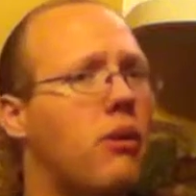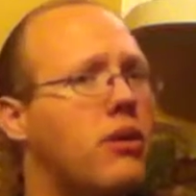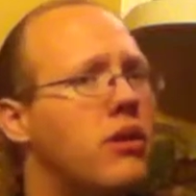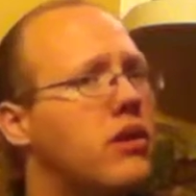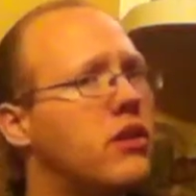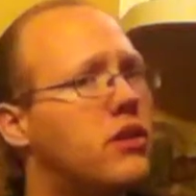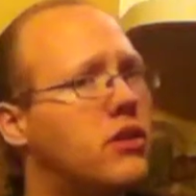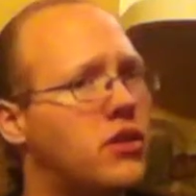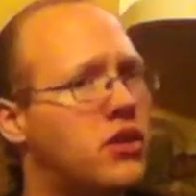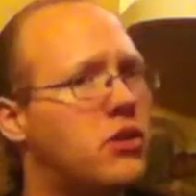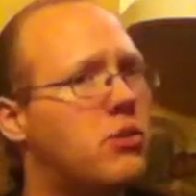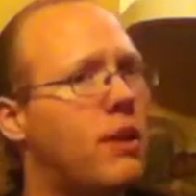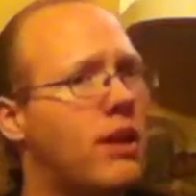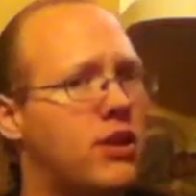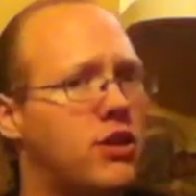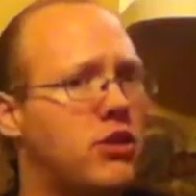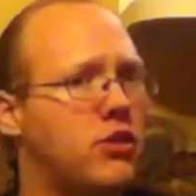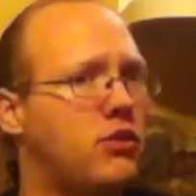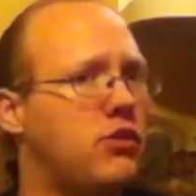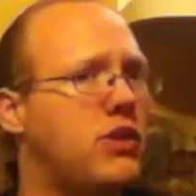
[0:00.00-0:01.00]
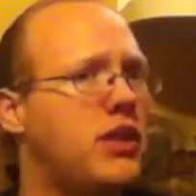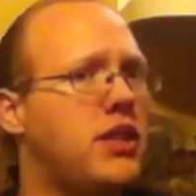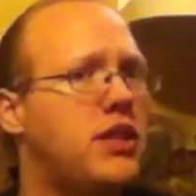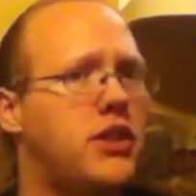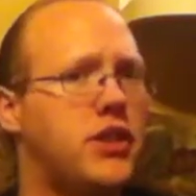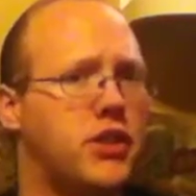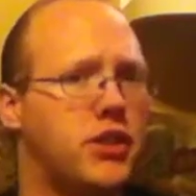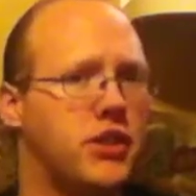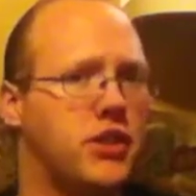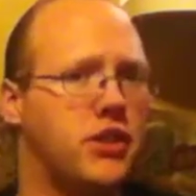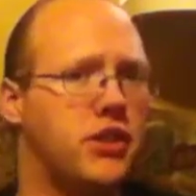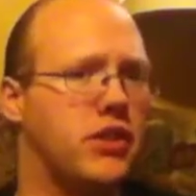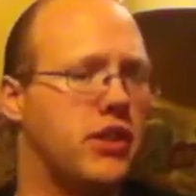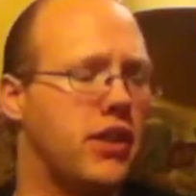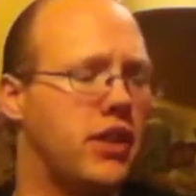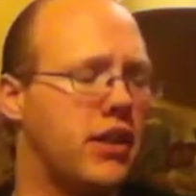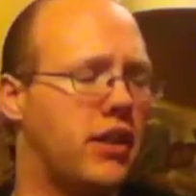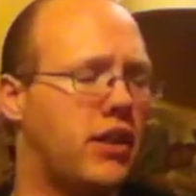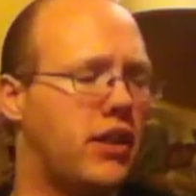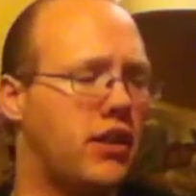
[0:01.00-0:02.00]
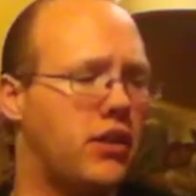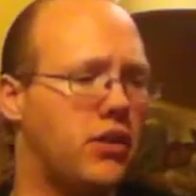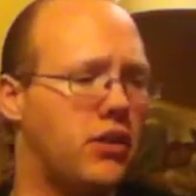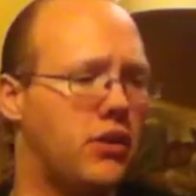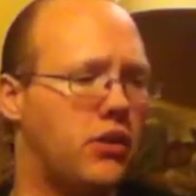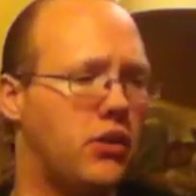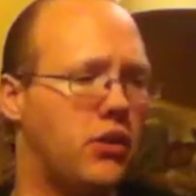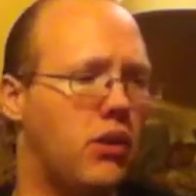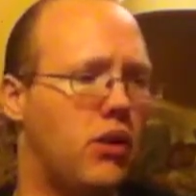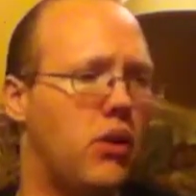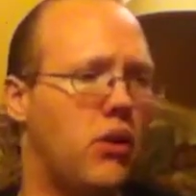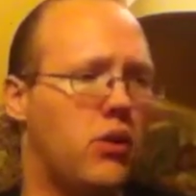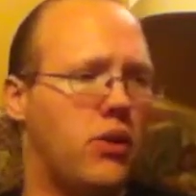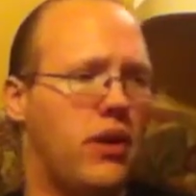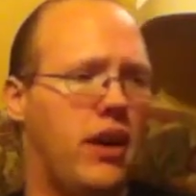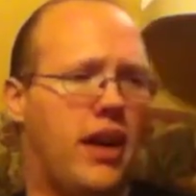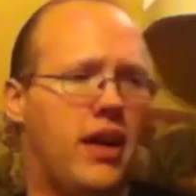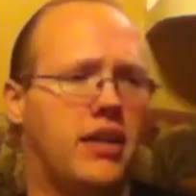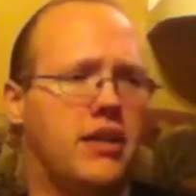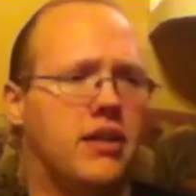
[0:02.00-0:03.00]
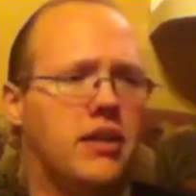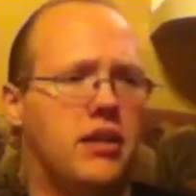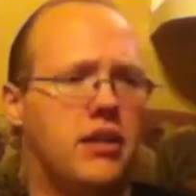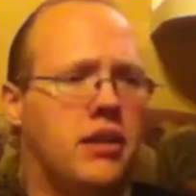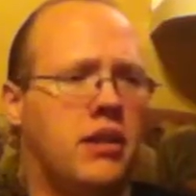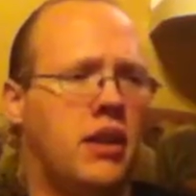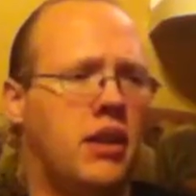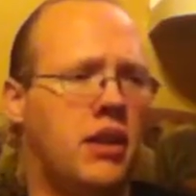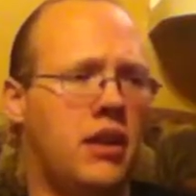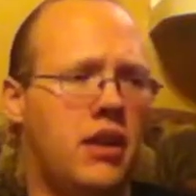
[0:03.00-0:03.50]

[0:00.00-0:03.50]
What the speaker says: in little special features like, it has a